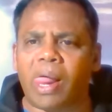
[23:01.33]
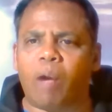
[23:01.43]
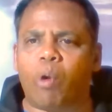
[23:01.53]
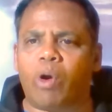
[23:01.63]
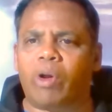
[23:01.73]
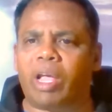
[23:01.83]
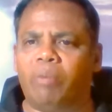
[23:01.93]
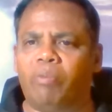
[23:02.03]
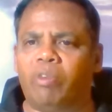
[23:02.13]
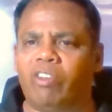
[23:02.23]
I want
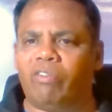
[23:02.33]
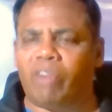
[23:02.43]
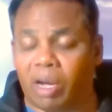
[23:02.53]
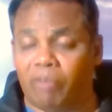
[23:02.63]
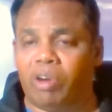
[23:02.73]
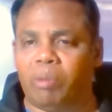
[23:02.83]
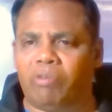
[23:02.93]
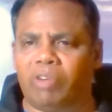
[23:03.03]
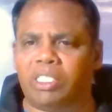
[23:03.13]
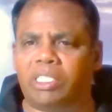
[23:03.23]
to confirm
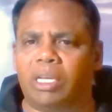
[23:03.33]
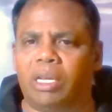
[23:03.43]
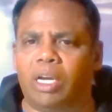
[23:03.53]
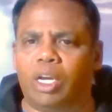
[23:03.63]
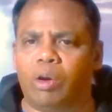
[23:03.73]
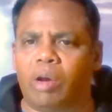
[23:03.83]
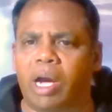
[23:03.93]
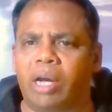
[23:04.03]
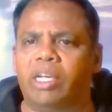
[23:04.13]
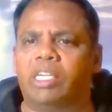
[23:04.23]
if it's still a good
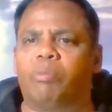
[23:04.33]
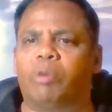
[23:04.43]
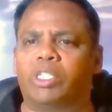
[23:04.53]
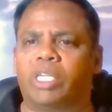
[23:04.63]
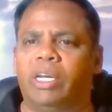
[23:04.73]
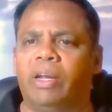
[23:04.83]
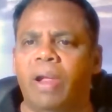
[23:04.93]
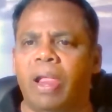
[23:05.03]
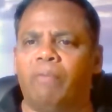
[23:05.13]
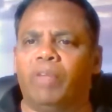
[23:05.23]
idea to proceed
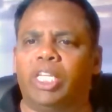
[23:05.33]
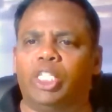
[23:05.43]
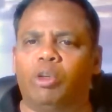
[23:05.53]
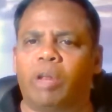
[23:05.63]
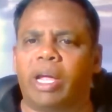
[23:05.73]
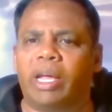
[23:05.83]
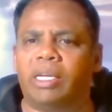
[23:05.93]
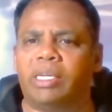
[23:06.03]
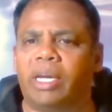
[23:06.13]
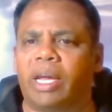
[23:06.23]
with the July
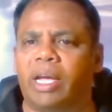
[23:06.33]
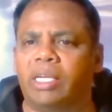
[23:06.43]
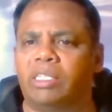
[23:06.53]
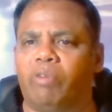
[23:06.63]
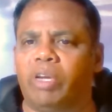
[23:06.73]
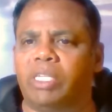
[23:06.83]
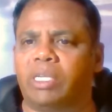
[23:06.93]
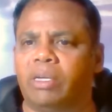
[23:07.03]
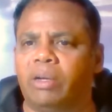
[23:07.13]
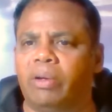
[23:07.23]
intake, as the
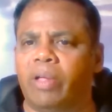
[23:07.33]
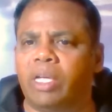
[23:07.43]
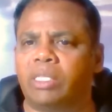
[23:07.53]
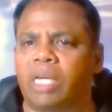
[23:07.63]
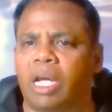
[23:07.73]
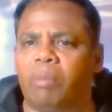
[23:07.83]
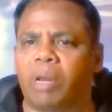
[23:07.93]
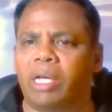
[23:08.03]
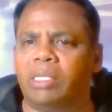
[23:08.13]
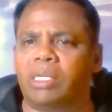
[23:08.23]
visa
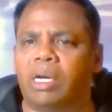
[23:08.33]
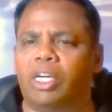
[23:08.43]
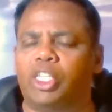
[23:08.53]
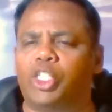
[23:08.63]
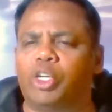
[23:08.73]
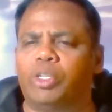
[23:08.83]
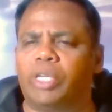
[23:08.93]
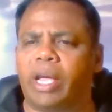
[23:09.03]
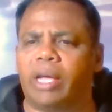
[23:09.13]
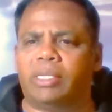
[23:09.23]
timelines are sure to
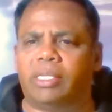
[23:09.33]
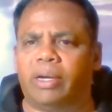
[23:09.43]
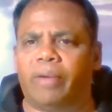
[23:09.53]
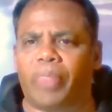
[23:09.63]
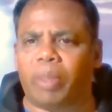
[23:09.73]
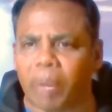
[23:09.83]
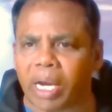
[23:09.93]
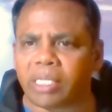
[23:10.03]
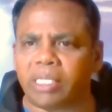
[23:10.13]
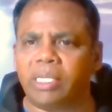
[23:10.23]
get
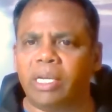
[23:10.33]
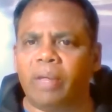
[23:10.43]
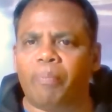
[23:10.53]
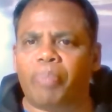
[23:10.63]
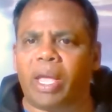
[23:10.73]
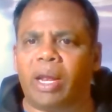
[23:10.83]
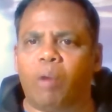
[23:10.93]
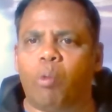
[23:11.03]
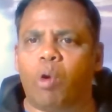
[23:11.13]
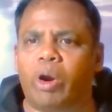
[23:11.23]
impacted. And
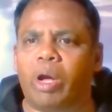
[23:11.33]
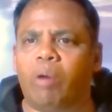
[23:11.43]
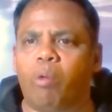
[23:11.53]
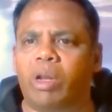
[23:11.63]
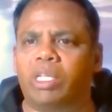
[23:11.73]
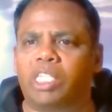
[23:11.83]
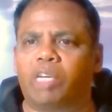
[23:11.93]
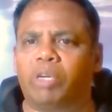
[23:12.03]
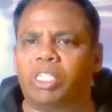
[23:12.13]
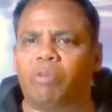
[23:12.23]
I wanted to avoid a
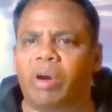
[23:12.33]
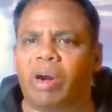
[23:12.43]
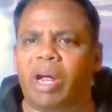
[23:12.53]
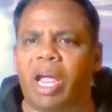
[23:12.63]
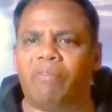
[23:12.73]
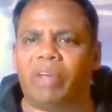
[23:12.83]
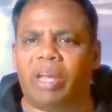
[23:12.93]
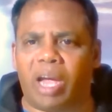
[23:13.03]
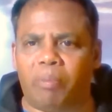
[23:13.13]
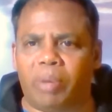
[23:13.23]
situation where I have
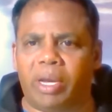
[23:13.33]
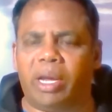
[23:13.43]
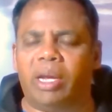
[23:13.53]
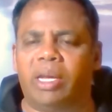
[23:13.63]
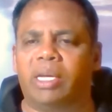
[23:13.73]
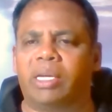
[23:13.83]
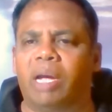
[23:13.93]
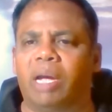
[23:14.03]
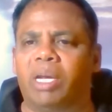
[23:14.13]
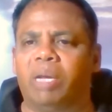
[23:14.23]
AIP and yet
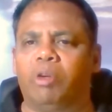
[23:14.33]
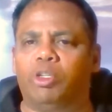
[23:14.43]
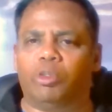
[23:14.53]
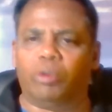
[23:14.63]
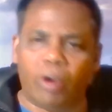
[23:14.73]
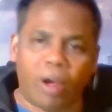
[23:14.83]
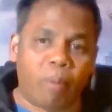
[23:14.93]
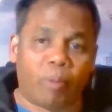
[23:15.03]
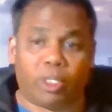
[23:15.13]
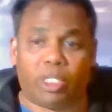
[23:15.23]
I'm unable to
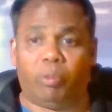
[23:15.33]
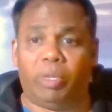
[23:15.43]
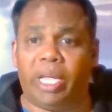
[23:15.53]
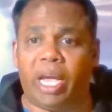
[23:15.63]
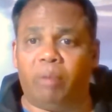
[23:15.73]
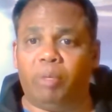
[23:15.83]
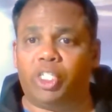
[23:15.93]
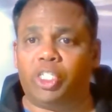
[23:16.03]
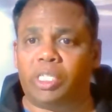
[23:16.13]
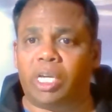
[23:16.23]
proceed with the
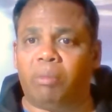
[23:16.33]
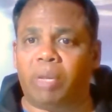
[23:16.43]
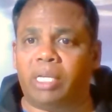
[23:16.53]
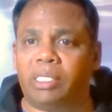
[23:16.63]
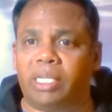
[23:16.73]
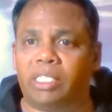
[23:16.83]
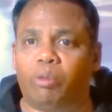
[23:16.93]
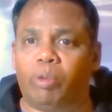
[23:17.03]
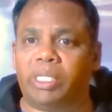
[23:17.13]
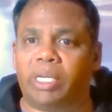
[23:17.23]
admission timelines as
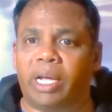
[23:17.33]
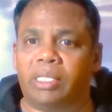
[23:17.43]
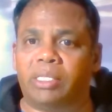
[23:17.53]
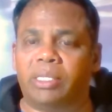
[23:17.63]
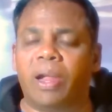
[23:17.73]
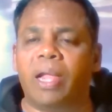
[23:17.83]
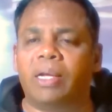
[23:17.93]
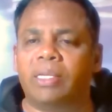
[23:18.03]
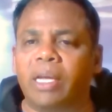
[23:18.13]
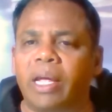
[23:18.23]
the visa gets
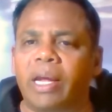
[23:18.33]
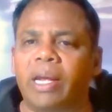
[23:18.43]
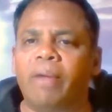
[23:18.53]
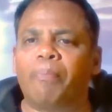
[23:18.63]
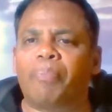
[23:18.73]
delayed.